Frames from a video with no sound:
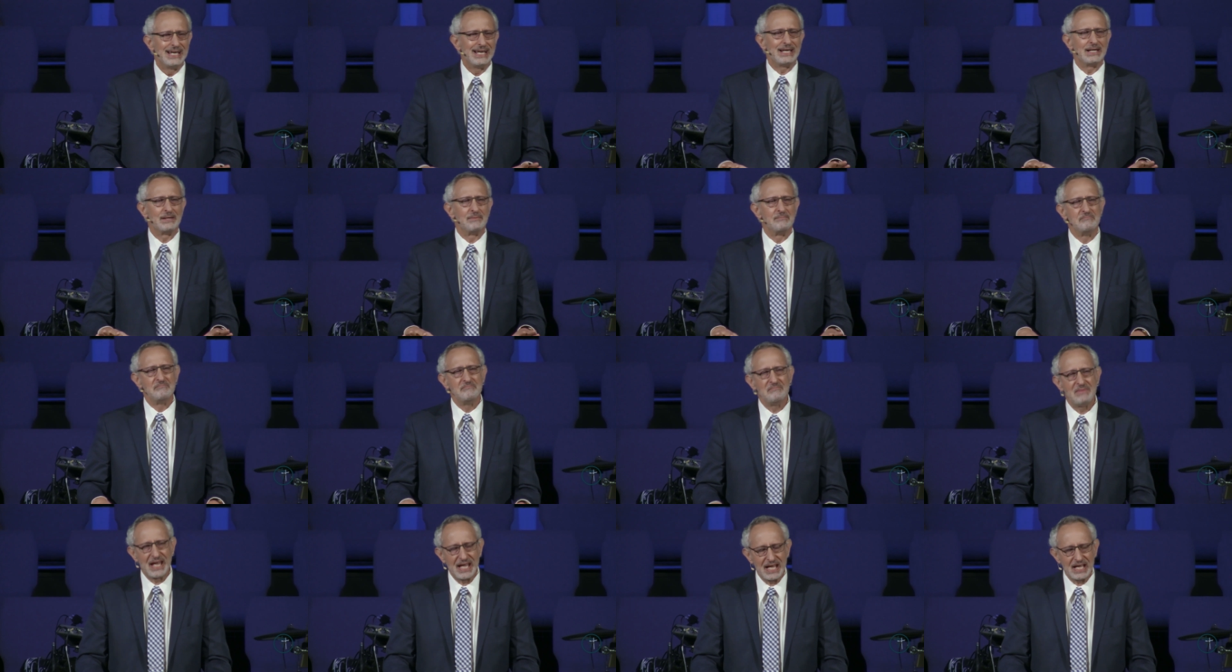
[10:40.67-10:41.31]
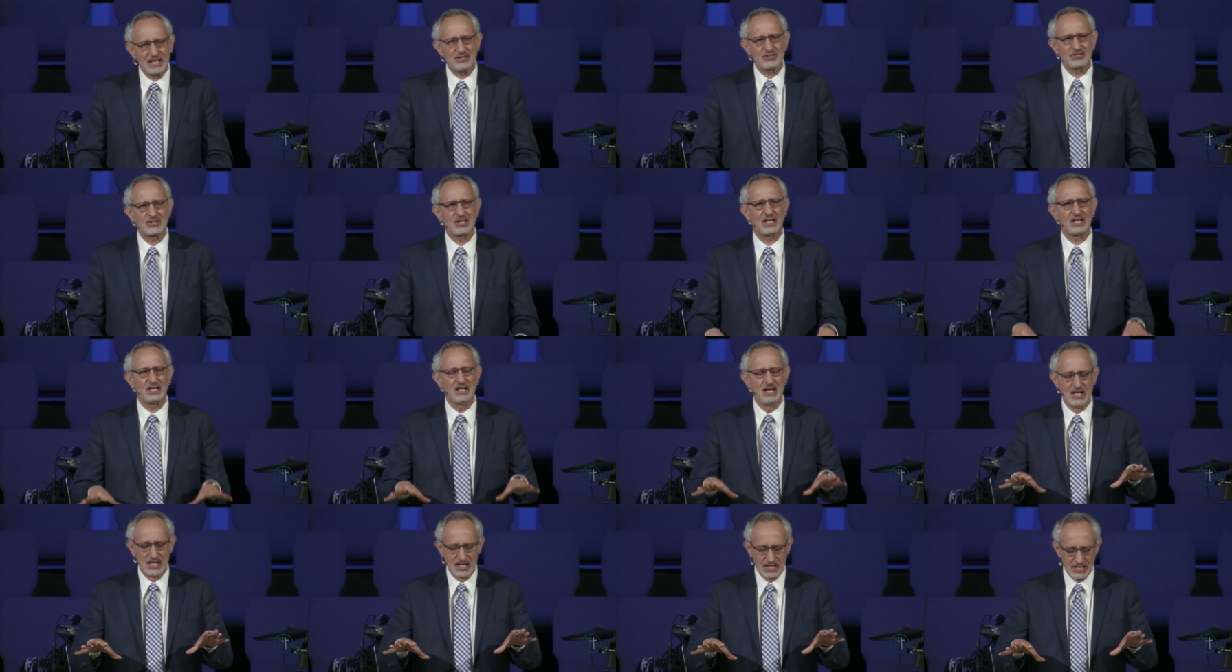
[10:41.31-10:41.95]
an
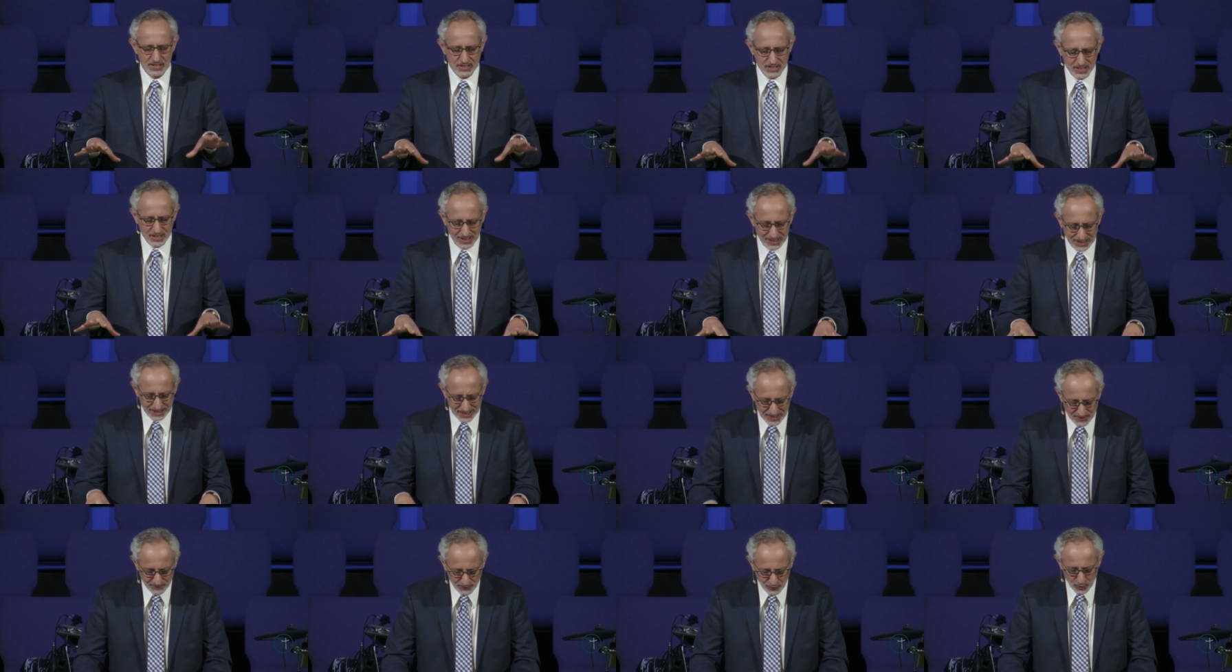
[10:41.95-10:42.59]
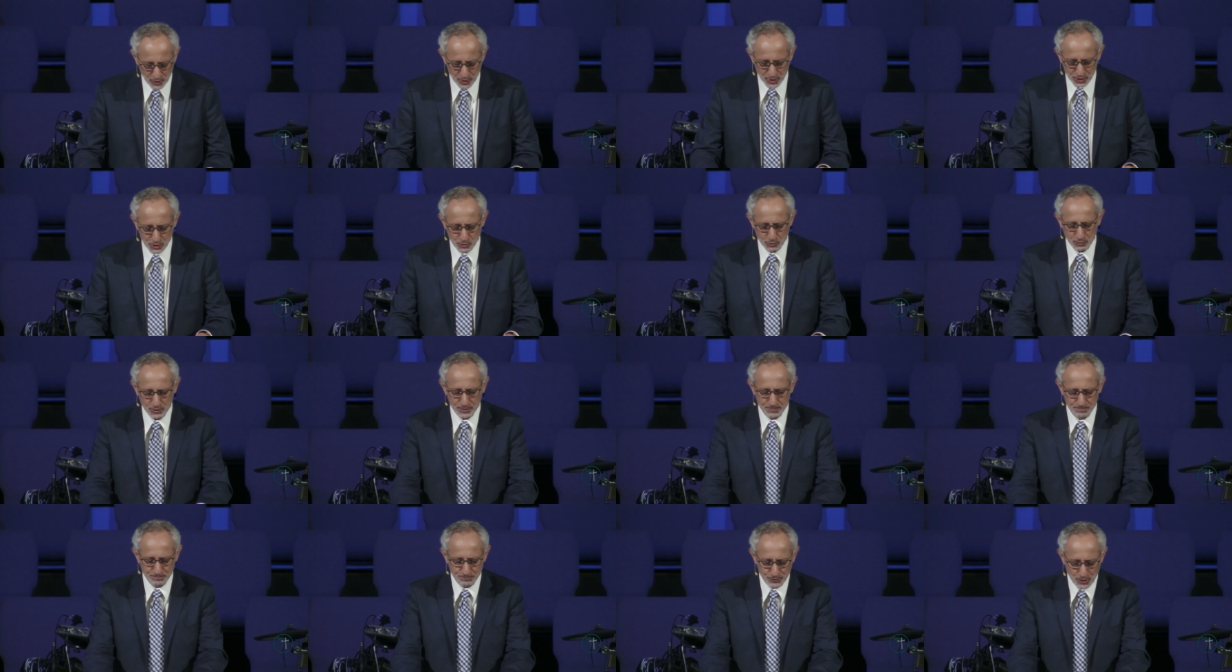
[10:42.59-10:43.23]
amazing deliverance
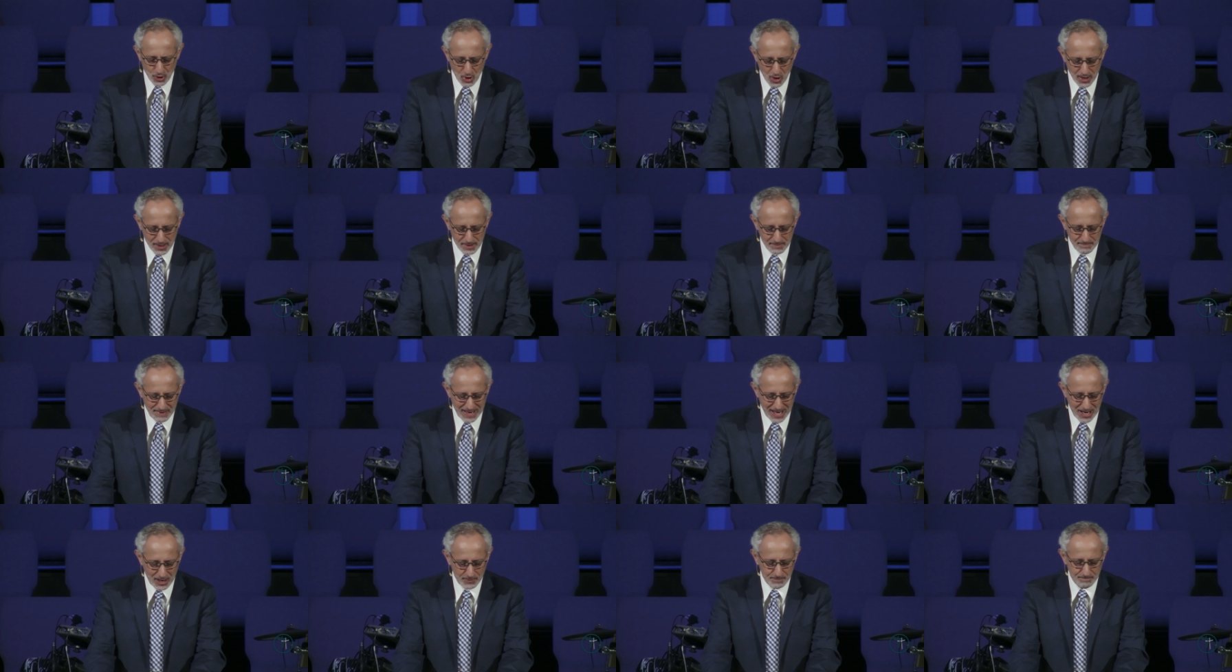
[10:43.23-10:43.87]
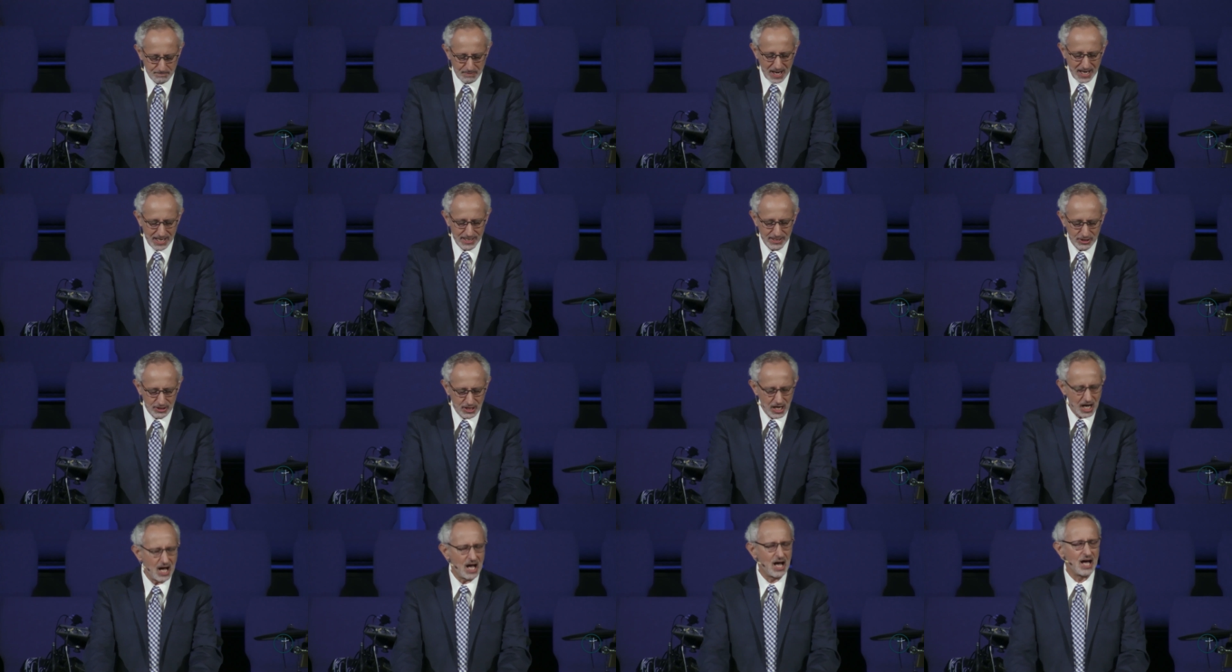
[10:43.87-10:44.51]
was brought about by
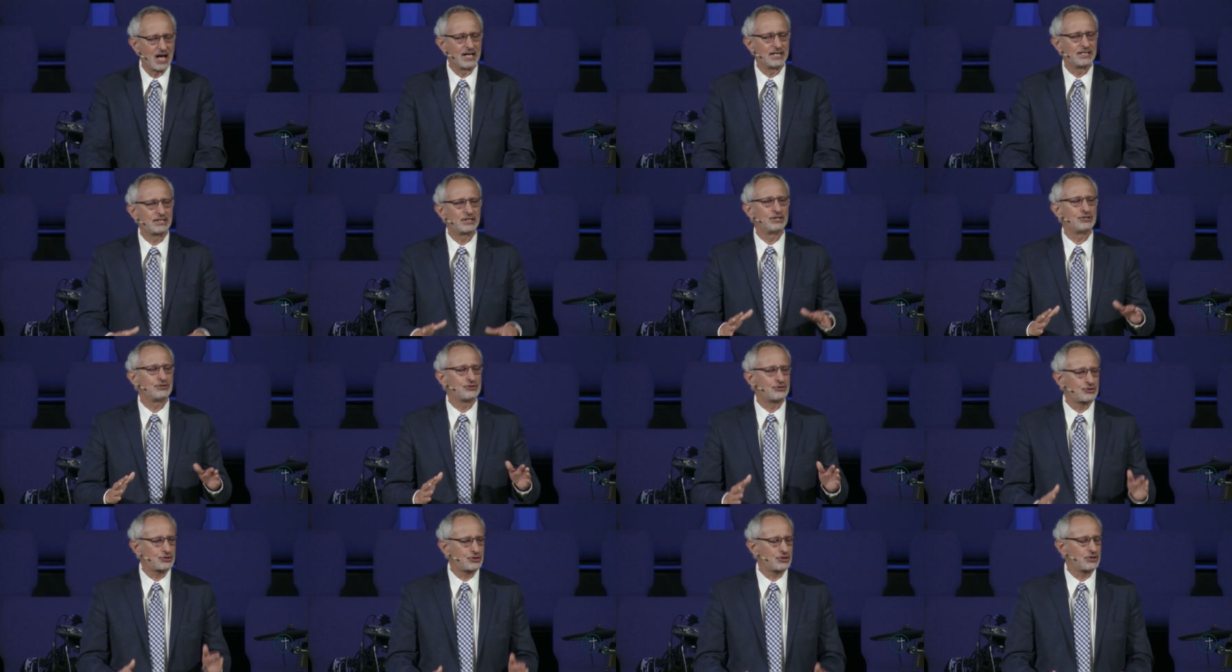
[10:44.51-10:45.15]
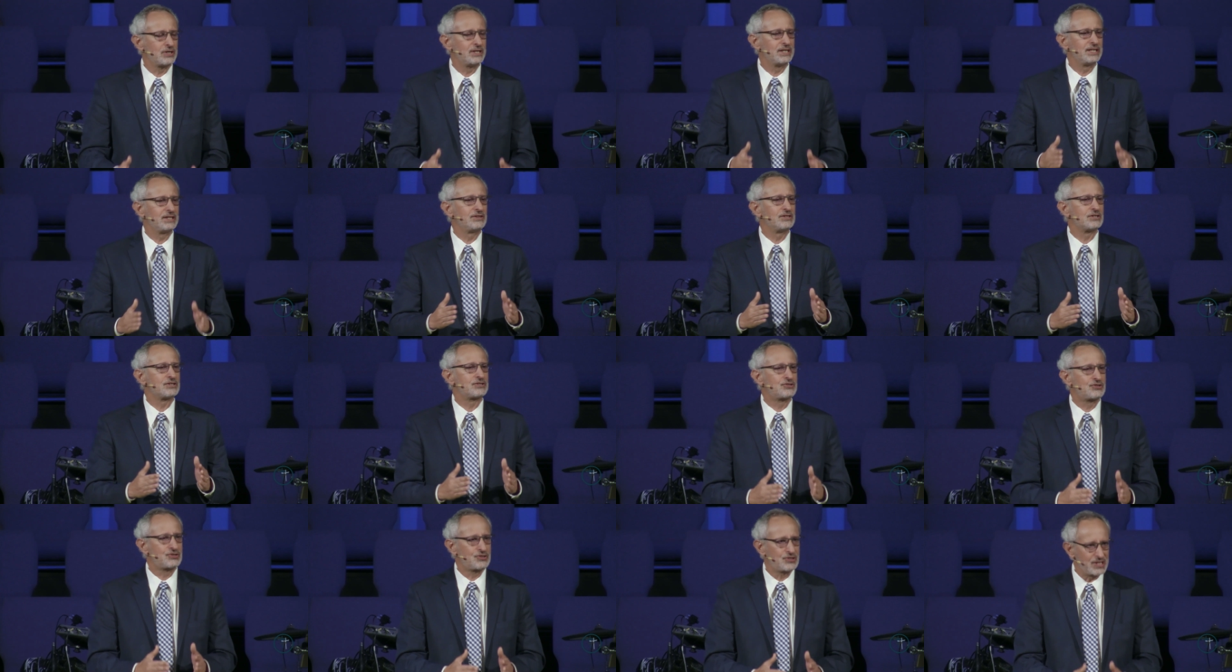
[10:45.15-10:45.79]
God concerning
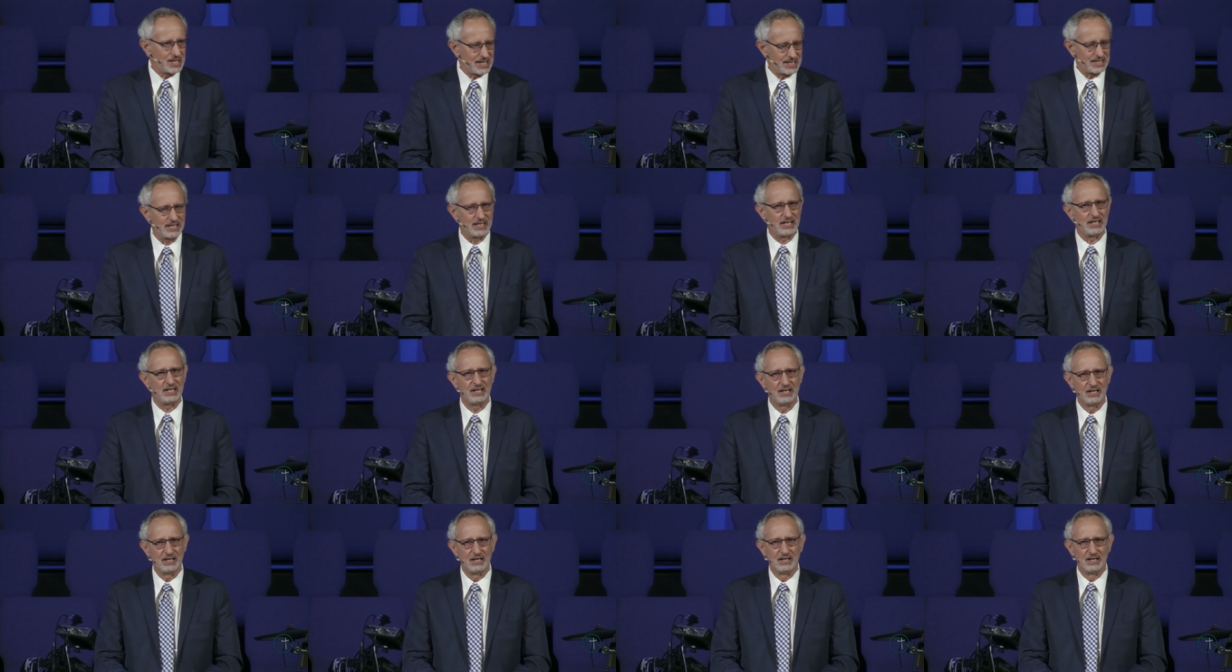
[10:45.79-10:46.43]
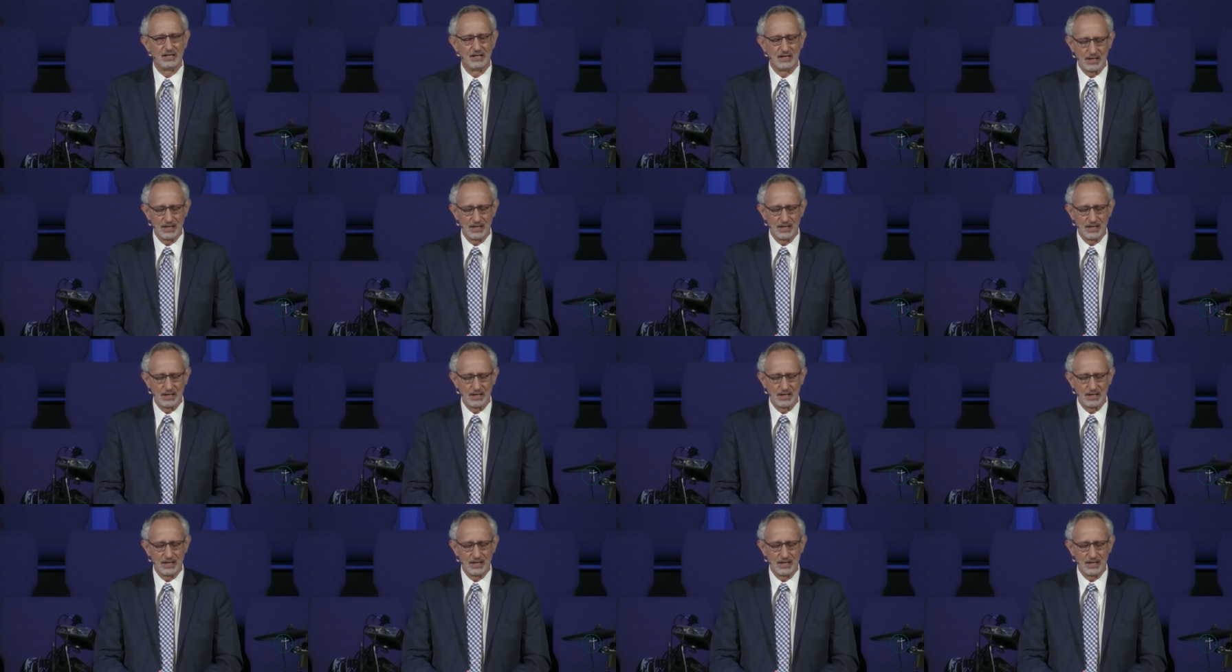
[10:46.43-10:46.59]
the city